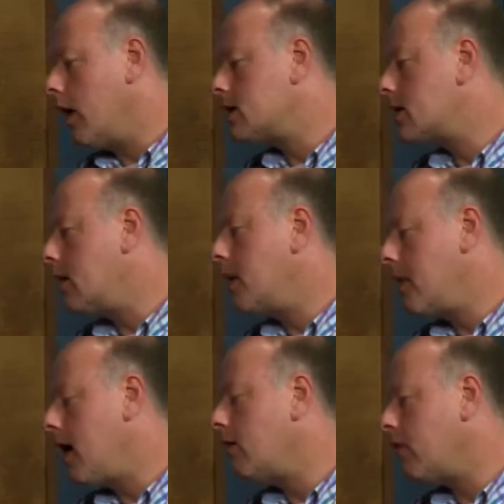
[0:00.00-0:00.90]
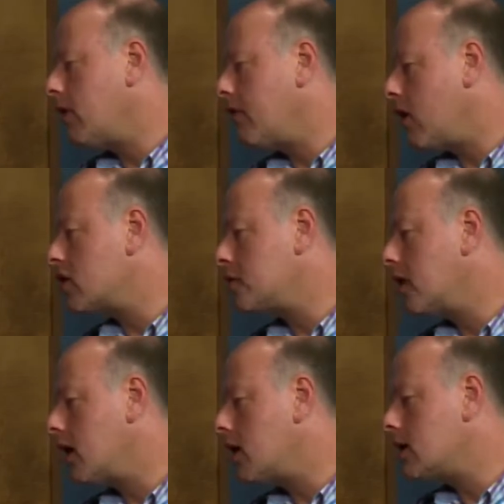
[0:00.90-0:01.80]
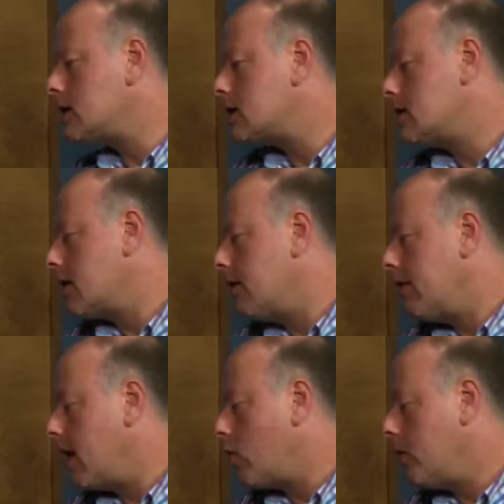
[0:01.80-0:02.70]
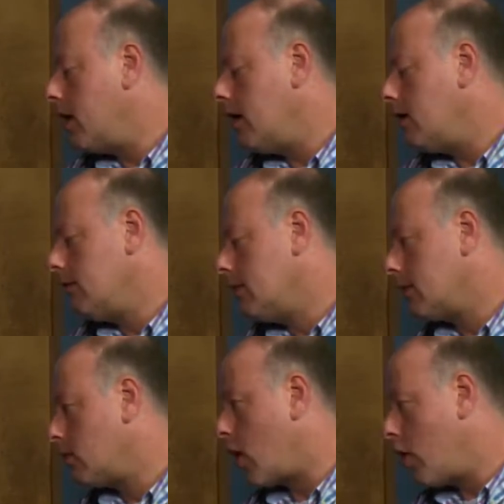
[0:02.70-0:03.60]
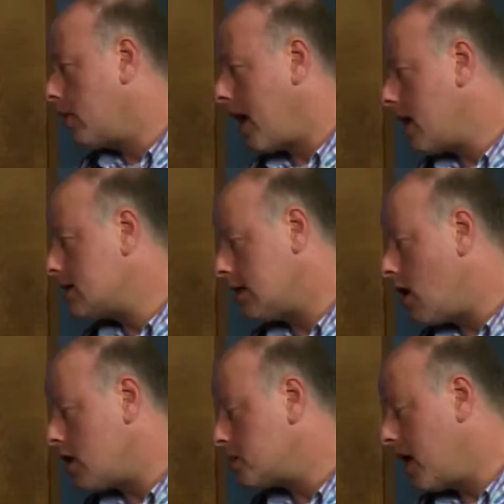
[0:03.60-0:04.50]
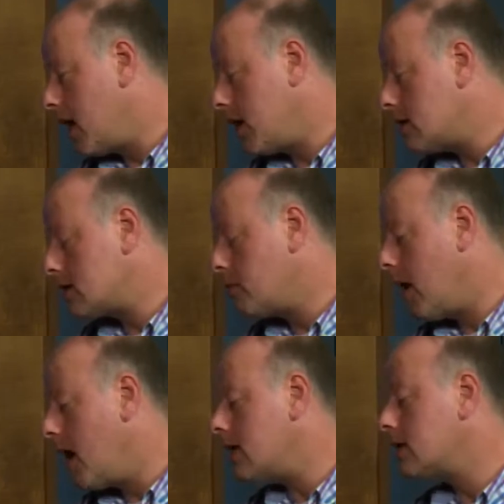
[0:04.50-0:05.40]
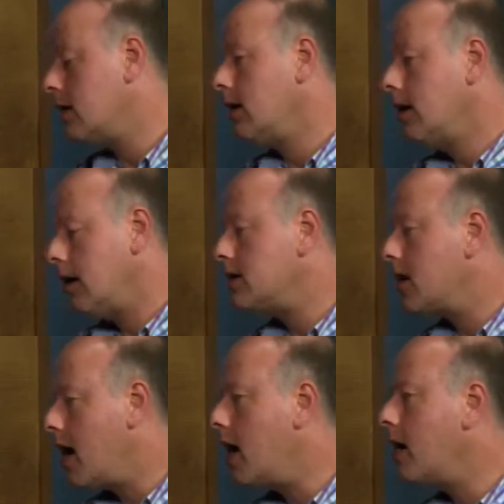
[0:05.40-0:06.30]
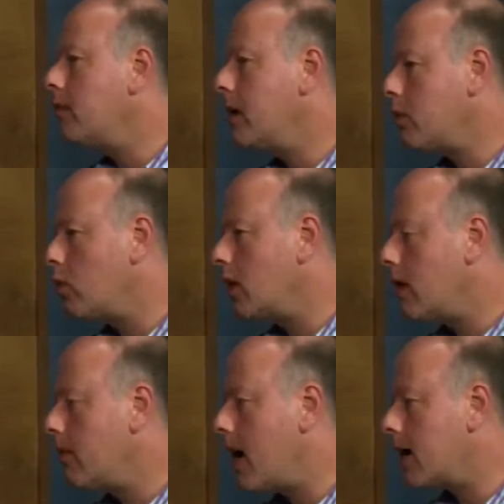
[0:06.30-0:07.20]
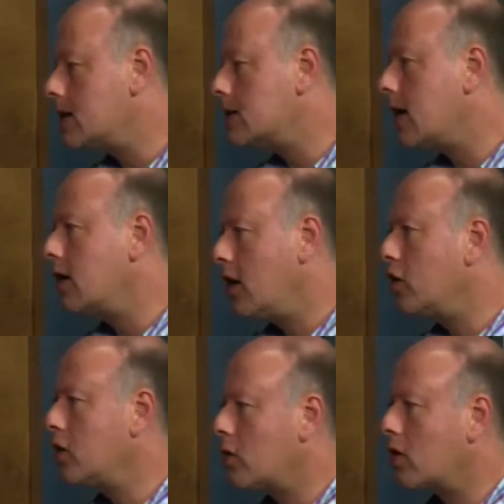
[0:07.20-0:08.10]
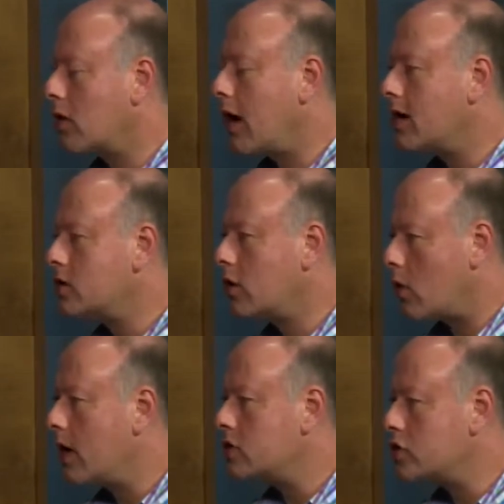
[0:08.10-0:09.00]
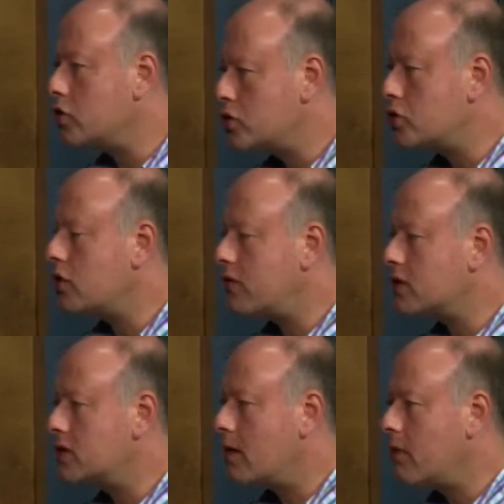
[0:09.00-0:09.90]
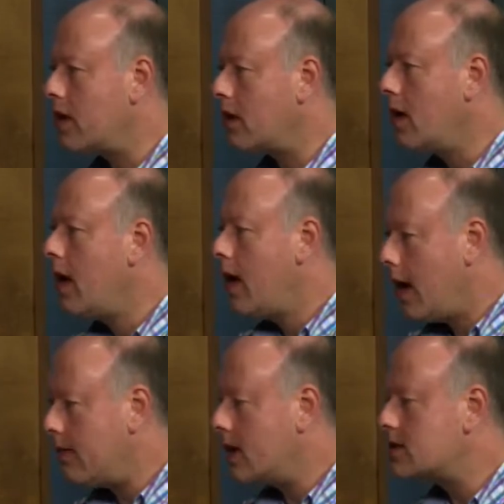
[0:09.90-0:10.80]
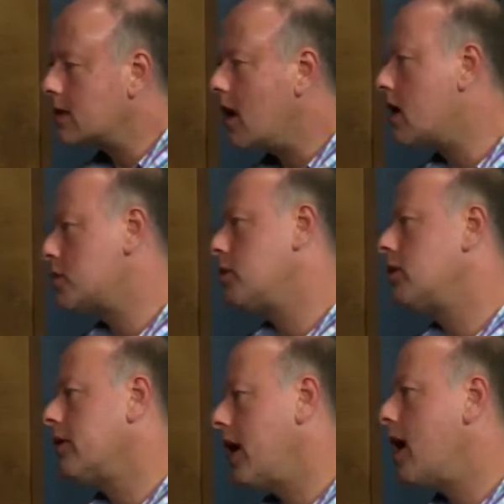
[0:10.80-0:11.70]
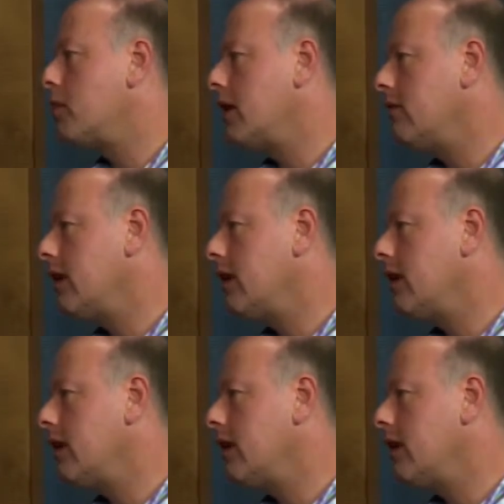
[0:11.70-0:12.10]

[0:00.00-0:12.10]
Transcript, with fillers: It's going to be painful at first because there will be growing pains and lost pains, yeah. but in time, people will come back and say, you know, you were courageous, you stood for something, and that's the gospel that I believe in.